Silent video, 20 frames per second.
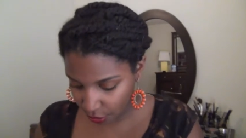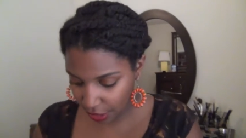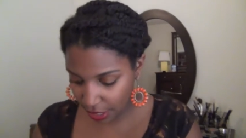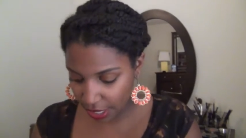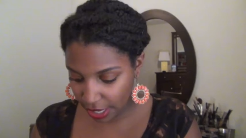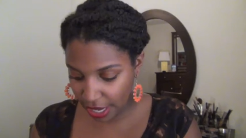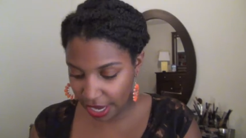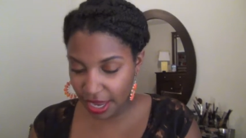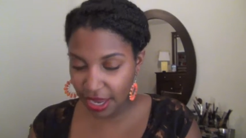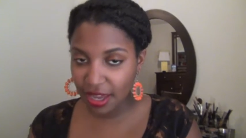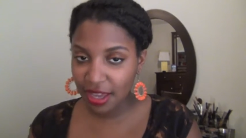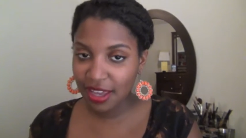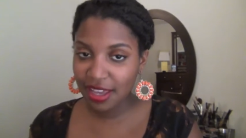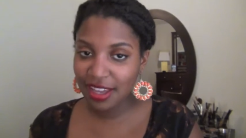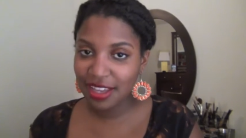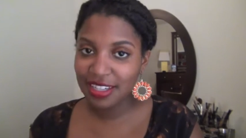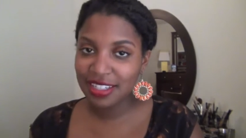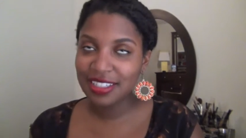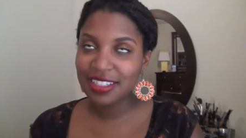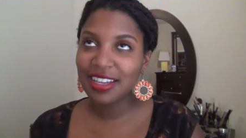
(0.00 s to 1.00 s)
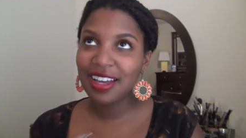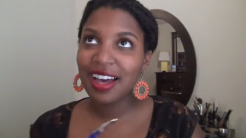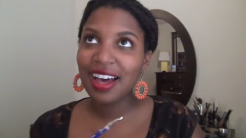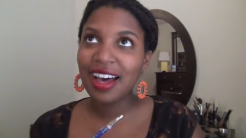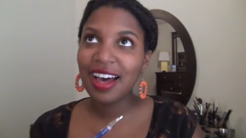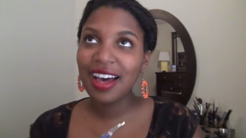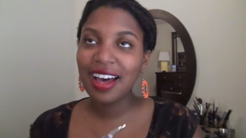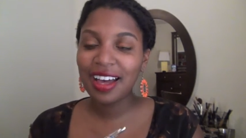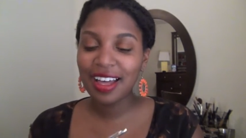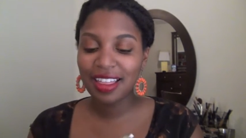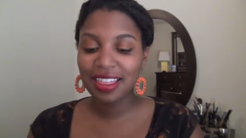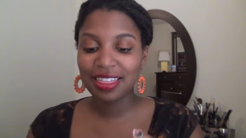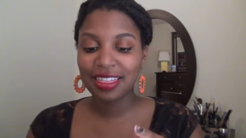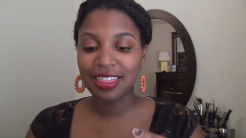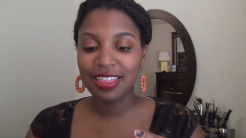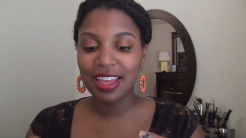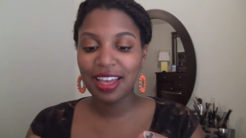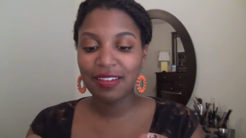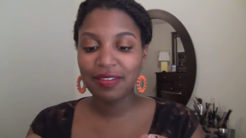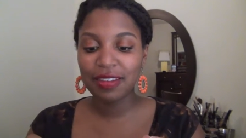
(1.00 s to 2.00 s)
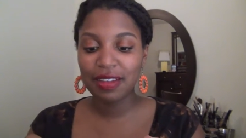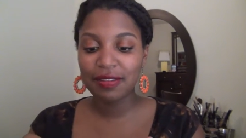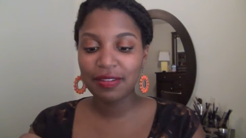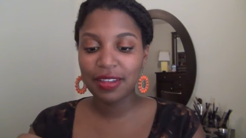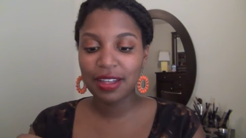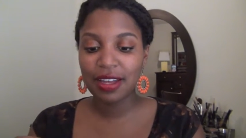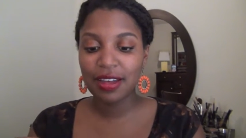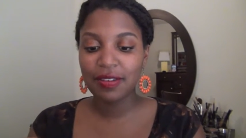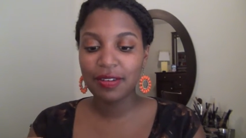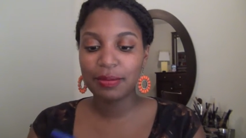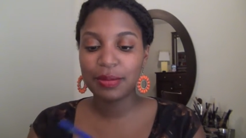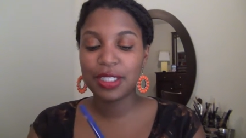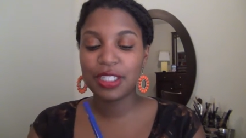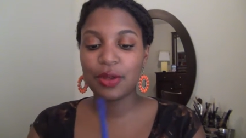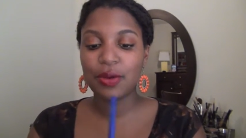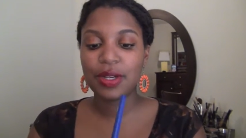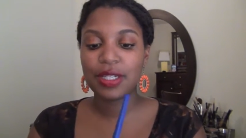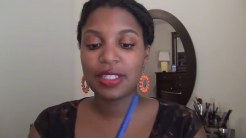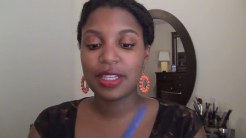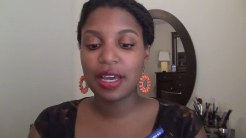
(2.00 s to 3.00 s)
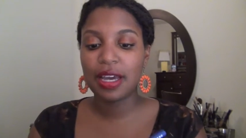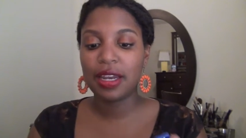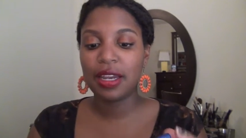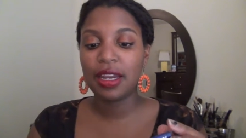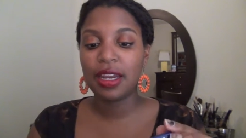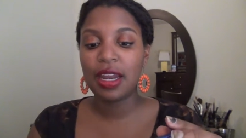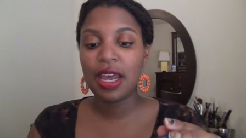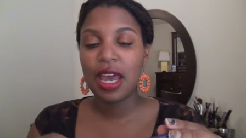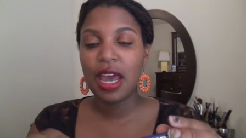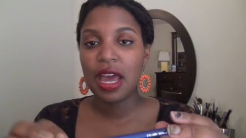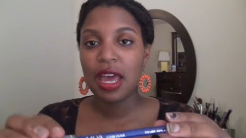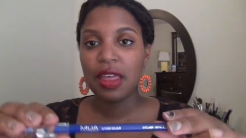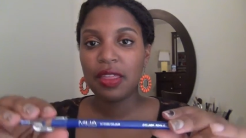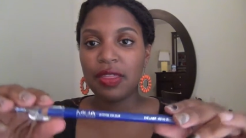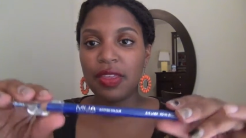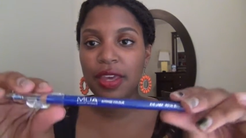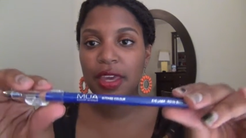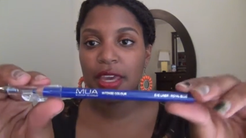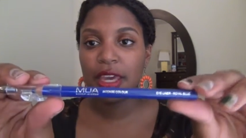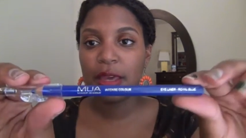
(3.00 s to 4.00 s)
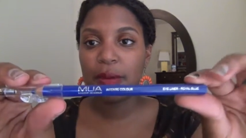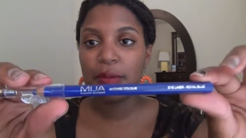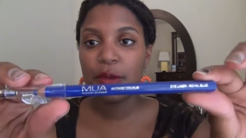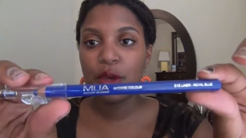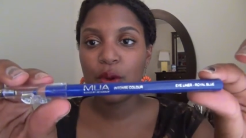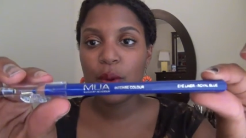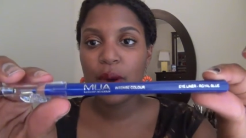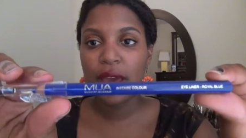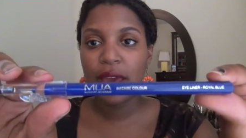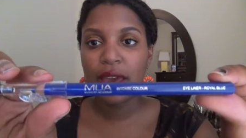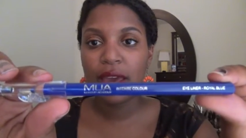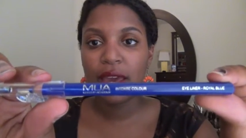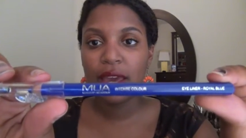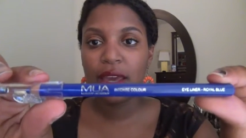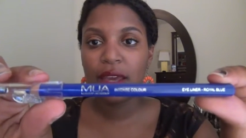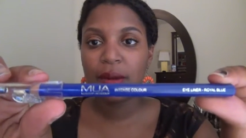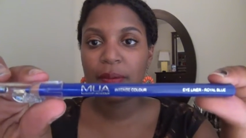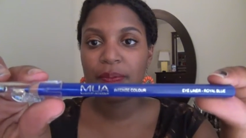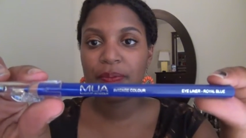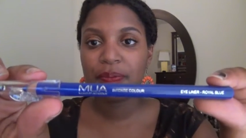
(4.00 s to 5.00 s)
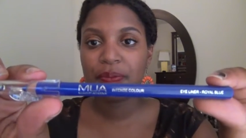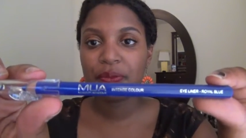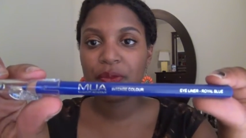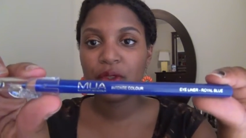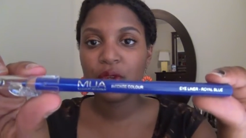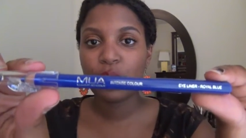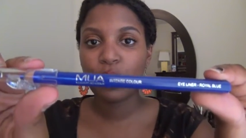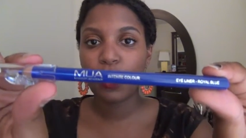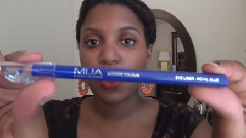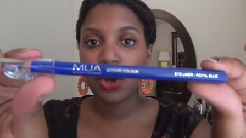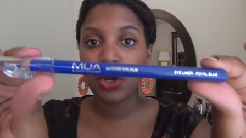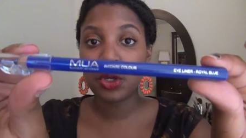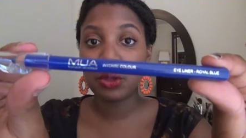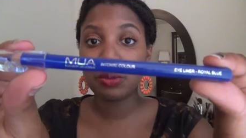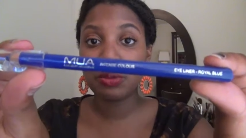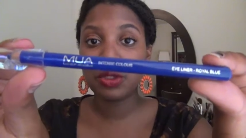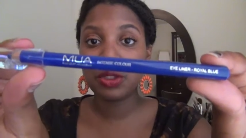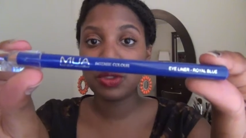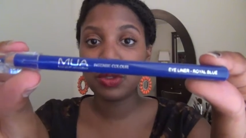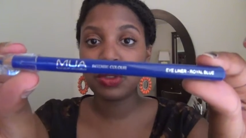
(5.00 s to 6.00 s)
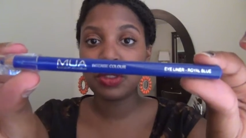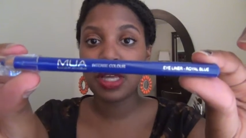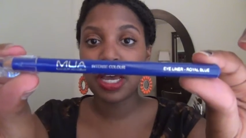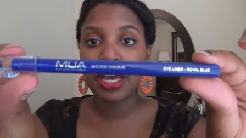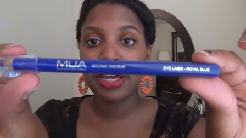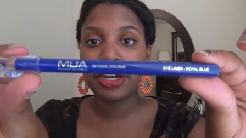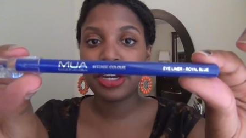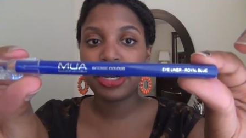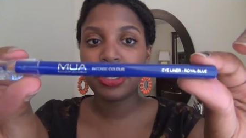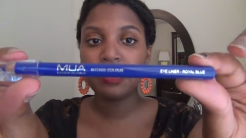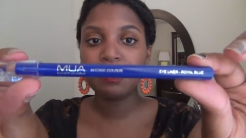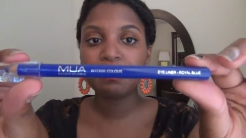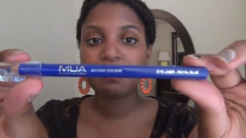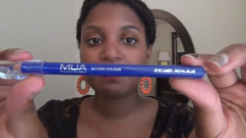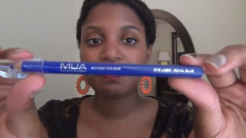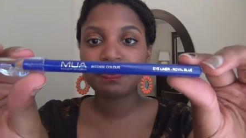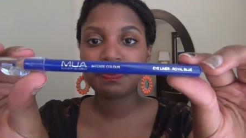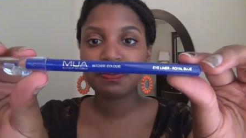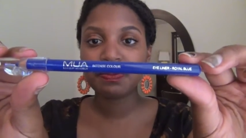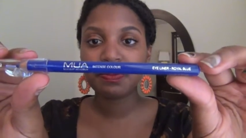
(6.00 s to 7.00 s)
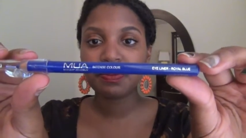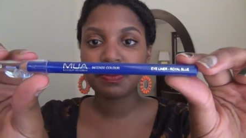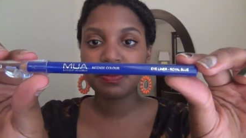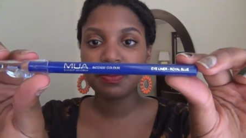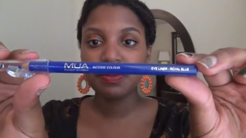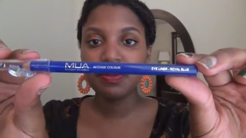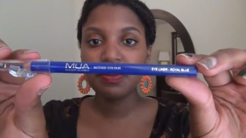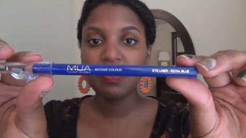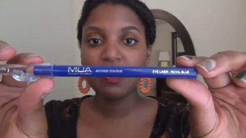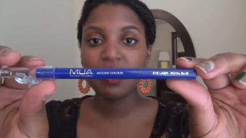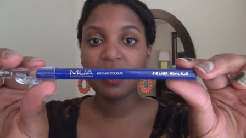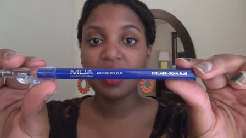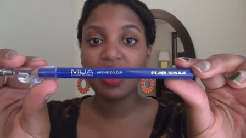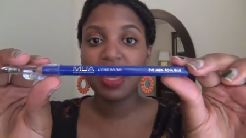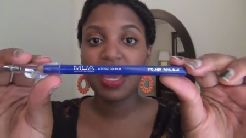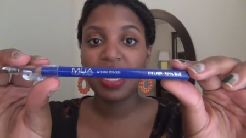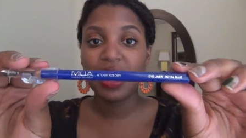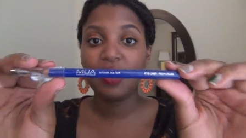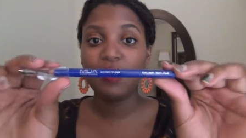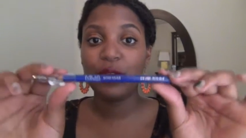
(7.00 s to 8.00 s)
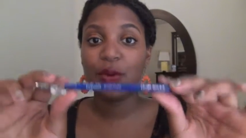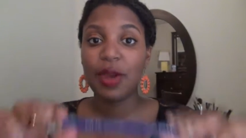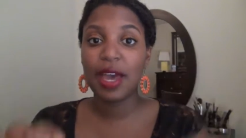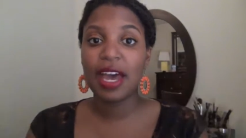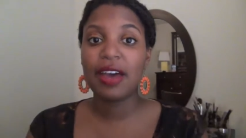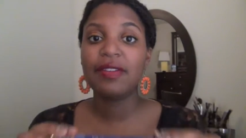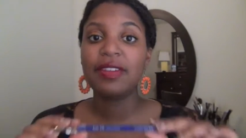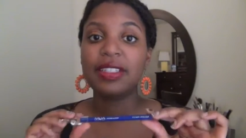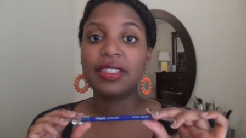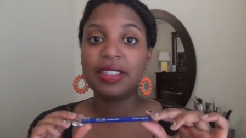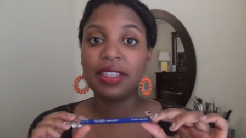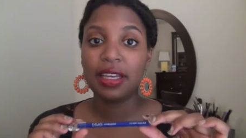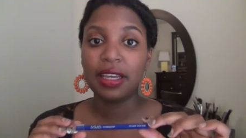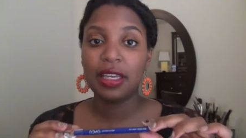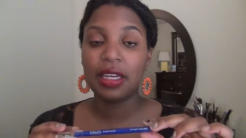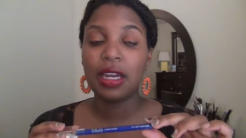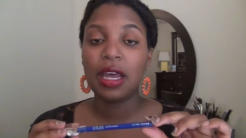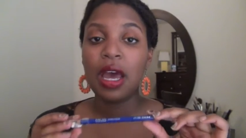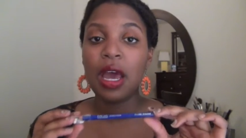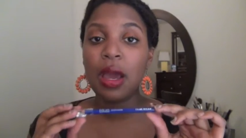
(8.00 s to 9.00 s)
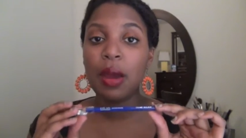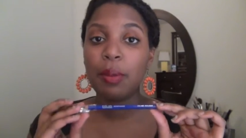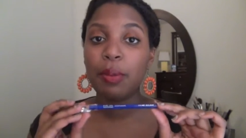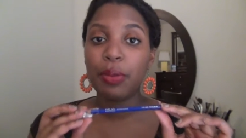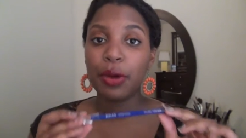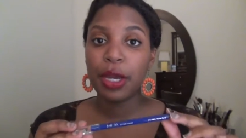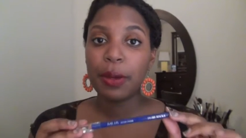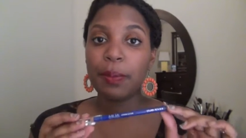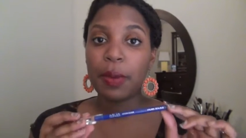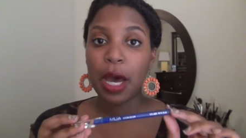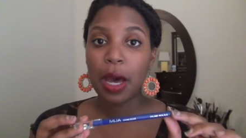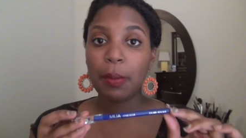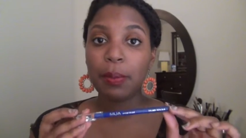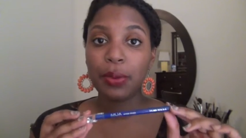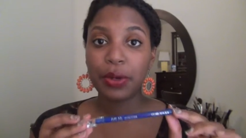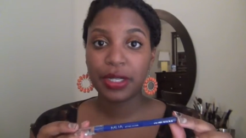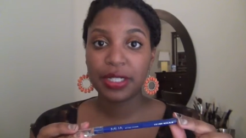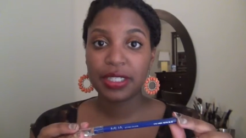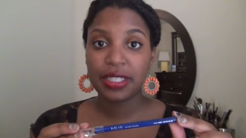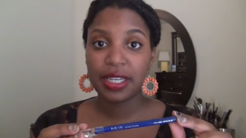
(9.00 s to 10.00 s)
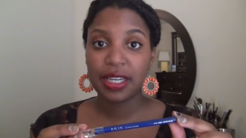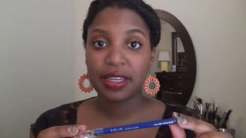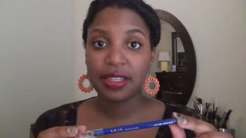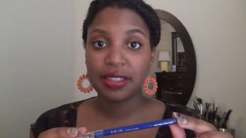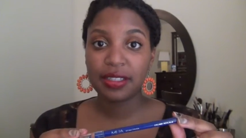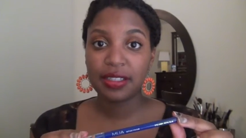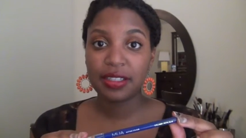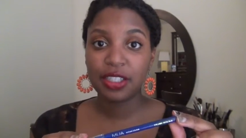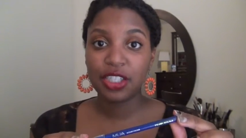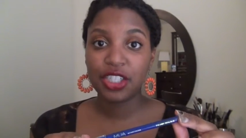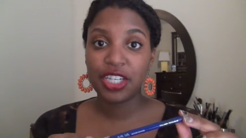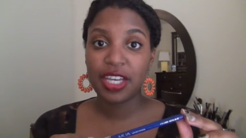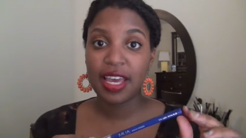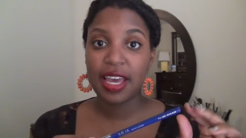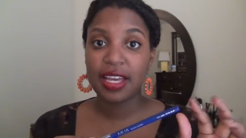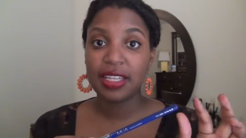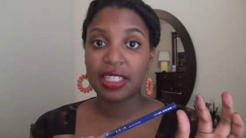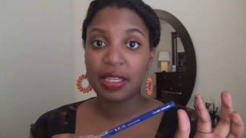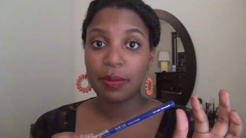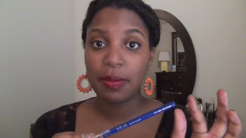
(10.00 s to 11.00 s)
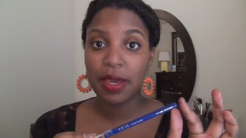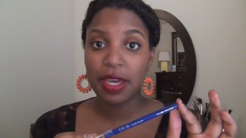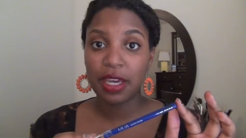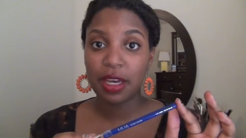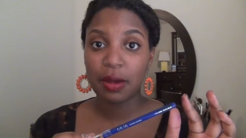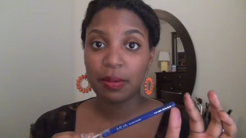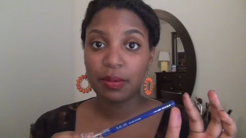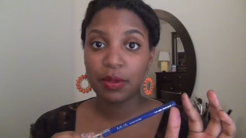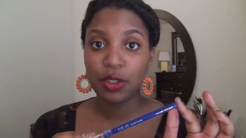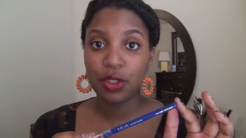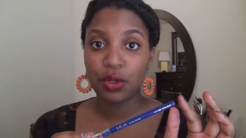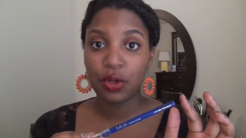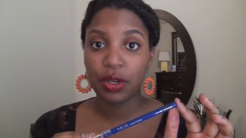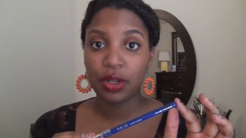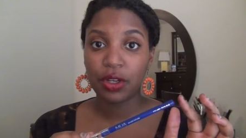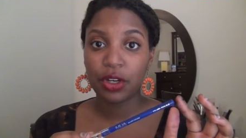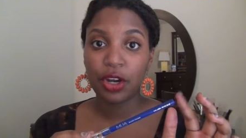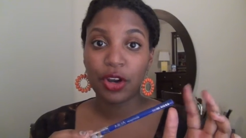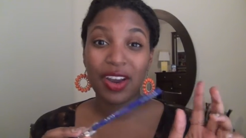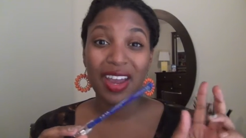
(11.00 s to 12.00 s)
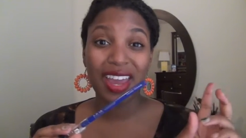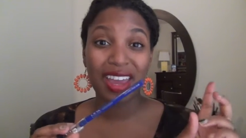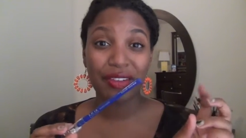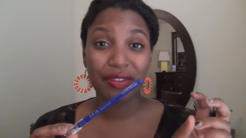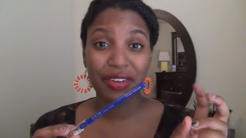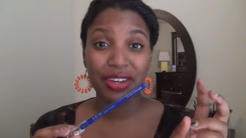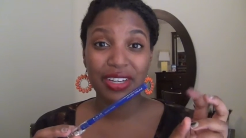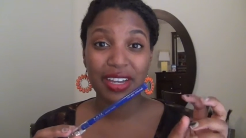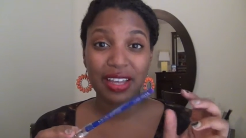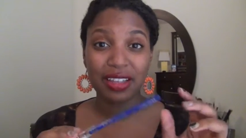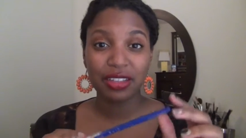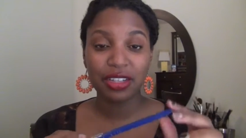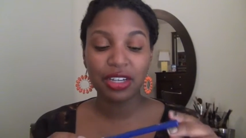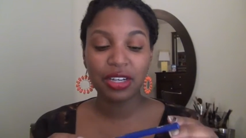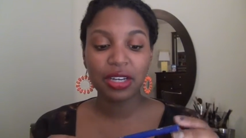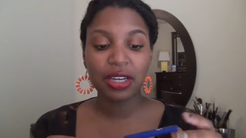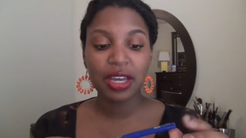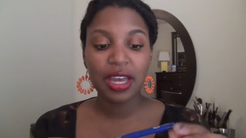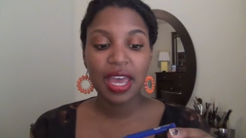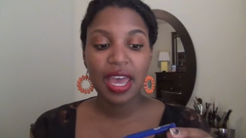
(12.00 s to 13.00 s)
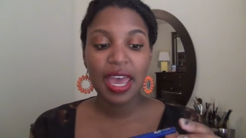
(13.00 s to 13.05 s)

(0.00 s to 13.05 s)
Great. And ah, love, love, love. I'm so excited. The MUA Royal Blue Liner. And if you haven't seen Britpop Princess, she has a makeup tutorial on her everyday look.